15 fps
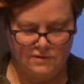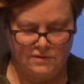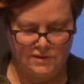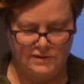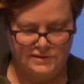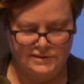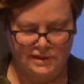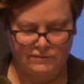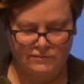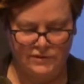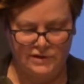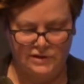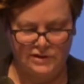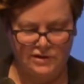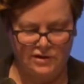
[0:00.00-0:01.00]
in some
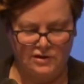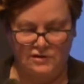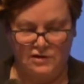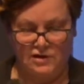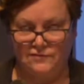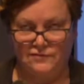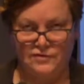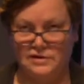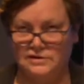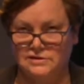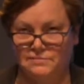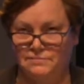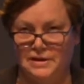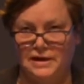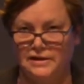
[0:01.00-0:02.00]
way could offer as
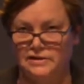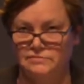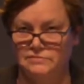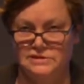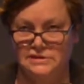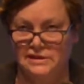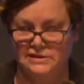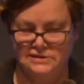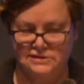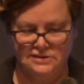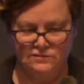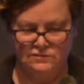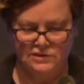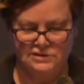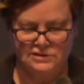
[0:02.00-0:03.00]
a palimpsest
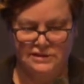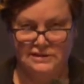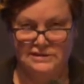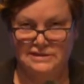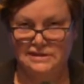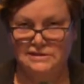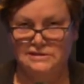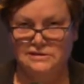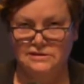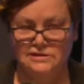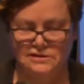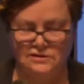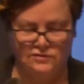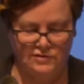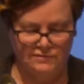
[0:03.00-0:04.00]
in which like densely
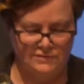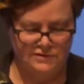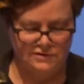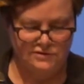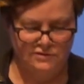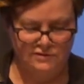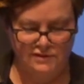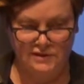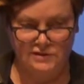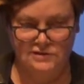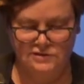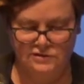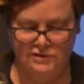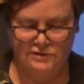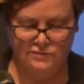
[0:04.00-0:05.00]
encrypted sort of
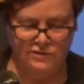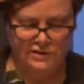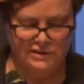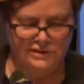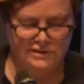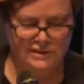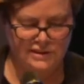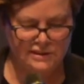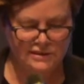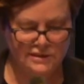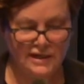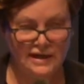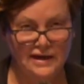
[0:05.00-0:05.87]
histories were contained